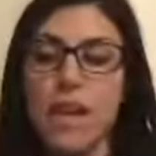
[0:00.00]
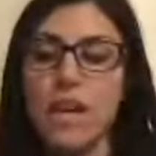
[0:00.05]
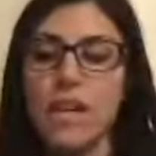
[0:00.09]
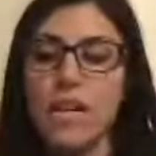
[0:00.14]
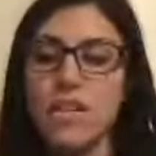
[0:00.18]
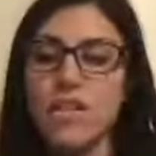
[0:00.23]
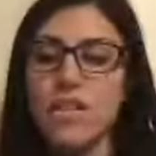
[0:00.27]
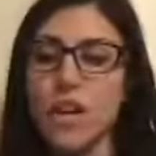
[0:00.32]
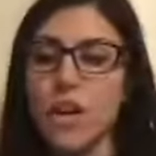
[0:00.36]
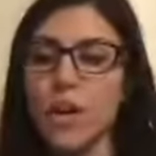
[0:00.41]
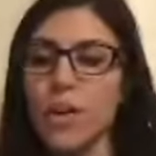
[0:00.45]

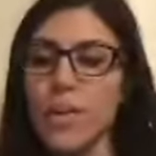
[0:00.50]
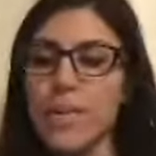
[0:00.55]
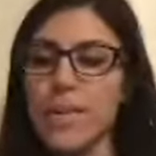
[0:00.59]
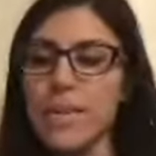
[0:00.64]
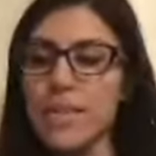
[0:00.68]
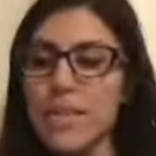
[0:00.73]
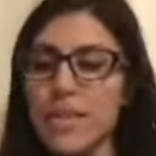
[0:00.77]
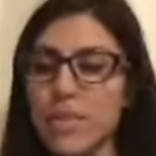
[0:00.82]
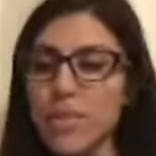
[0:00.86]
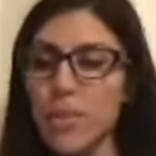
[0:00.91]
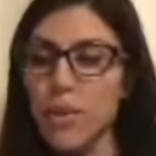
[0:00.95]
So let me
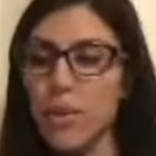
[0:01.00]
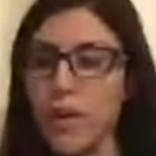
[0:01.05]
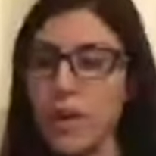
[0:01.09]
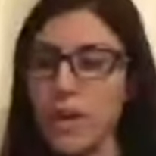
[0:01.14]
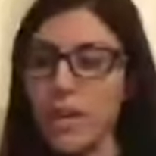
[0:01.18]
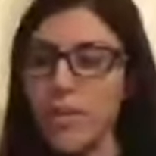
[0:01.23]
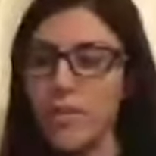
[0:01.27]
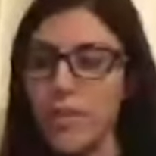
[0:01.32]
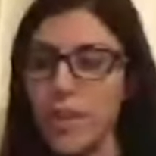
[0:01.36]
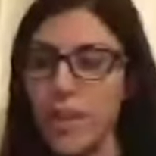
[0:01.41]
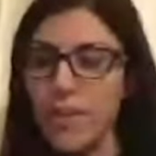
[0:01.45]
see real quick
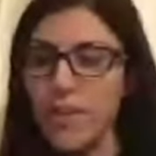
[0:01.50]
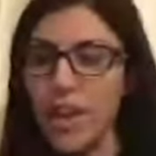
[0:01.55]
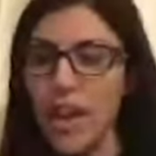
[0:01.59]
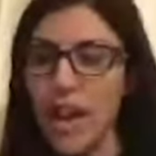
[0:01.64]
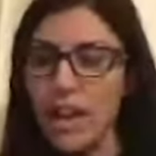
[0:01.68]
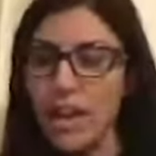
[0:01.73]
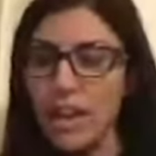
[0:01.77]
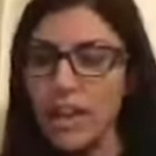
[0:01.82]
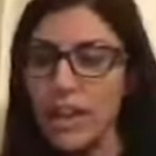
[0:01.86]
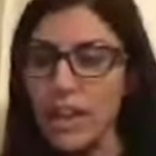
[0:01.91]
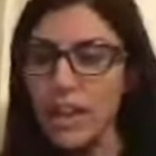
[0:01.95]
if we have
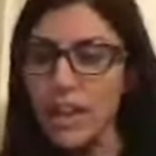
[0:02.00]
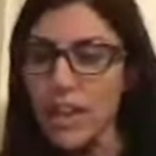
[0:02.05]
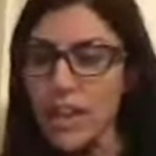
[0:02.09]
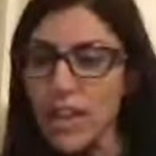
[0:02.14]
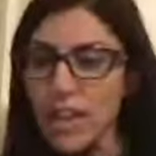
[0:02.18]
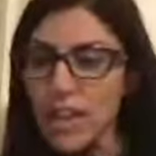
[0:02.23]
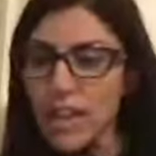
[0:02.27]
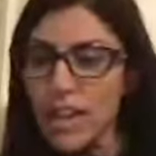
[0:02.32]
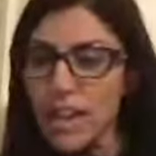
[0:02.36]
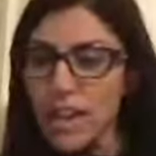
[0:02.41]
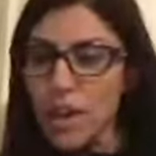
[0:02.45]
any
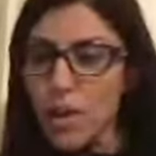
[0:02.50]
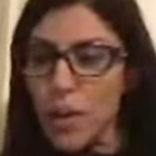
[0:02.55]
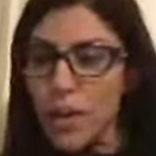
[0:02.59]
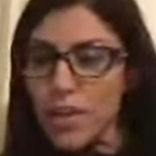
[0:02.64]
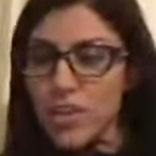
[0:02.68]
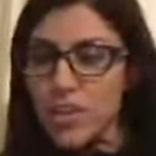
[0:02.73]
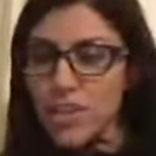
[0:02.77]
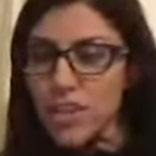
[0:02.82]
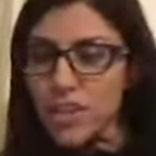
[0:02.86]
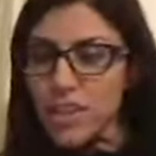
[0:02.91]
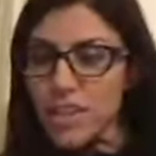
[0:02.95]

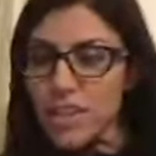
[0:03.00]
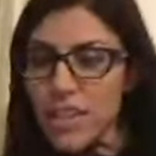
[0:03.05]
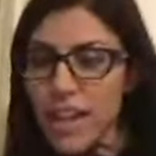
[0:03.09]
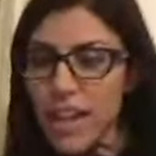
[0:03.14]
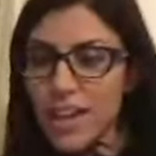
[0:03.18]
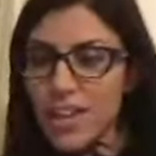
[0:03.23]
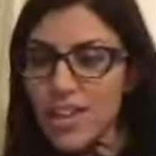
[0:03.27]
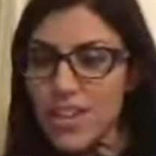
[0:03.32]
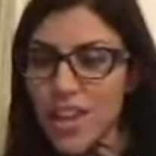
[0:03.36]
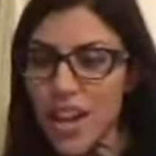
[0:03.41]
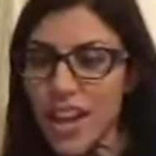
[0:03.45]
questions.
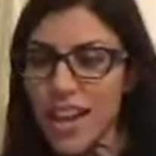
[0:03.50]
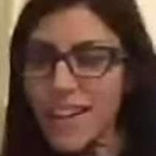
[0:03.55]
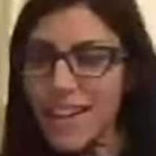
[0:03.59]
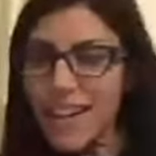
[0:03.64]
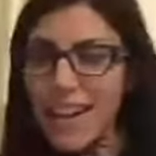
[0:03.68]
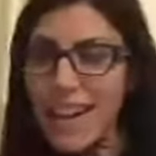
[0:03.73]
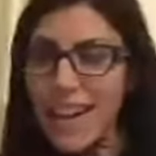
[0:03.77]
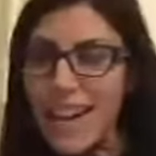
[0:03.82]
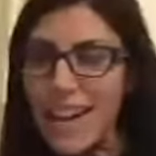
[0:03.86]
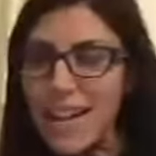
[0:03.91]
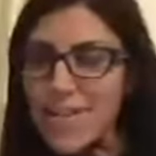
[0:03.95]
Hey, Jen.
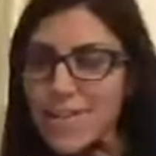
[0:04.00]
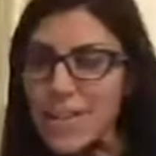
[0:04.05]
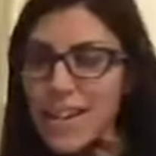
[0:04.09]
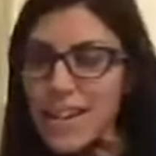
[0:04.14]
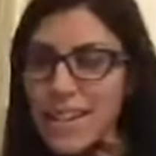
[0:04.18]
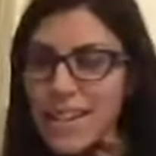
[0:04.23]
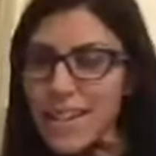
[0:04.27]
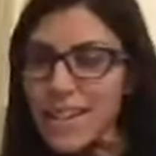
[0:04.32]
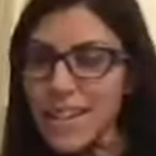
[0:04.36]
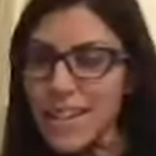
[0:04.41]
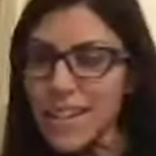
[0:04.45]
Hey,
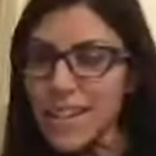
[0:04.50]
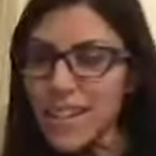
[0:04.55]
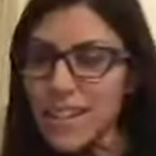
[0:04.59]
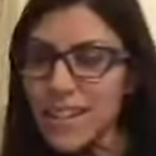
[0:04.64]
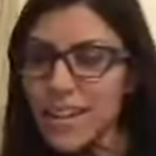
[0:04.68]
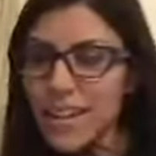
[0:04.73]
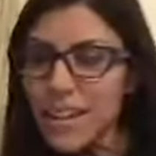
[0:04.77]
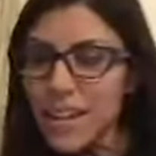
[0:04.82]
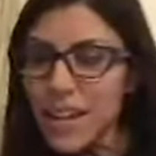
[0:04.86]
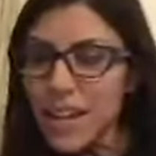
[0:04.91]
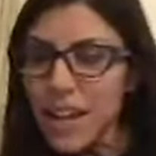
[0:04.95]
Amy.
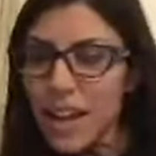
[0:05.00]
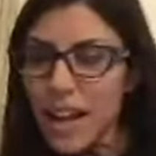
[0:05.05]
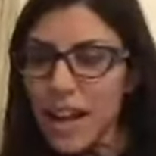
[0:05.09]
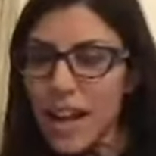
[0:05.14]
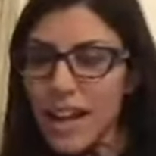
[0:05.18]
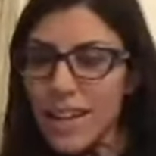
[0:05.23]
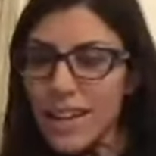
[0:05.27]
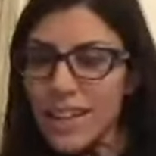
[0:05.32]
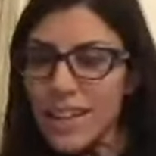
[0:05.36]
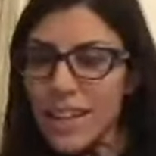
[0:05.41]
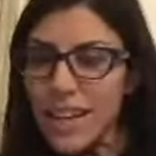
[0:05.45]

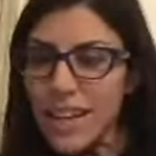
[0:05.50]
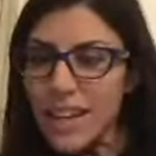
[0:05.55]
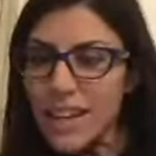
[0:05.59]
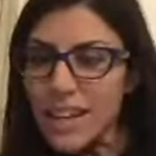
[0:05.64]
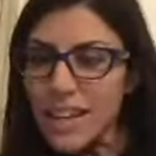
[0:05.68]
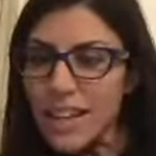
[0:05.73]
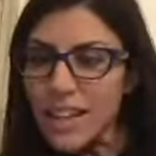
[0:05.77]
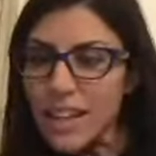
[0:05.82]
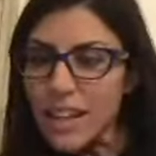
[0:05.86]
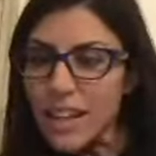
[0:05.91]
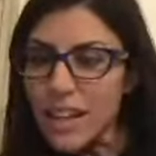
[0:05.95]
Hi,
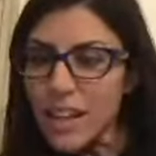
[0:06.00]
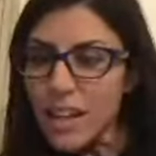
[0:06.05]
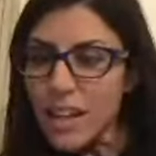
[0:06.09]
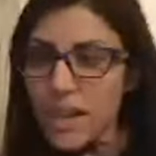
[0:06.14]
Katie.